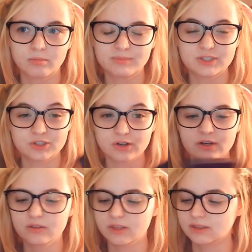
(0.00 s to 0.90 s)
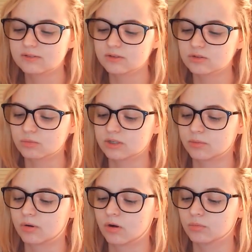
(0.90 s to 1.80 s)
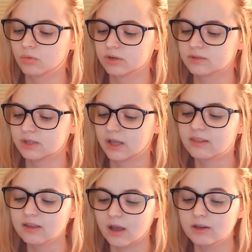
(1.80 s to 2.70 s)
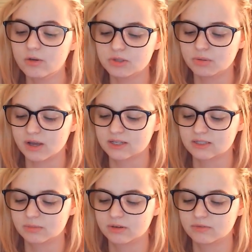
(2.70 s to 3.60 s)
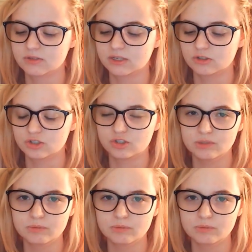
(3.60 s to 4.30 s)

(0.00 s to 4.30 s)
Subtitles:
sturdier. Like, this feels almost like cardboard to me. I know it's plastic, but it feels like just cheap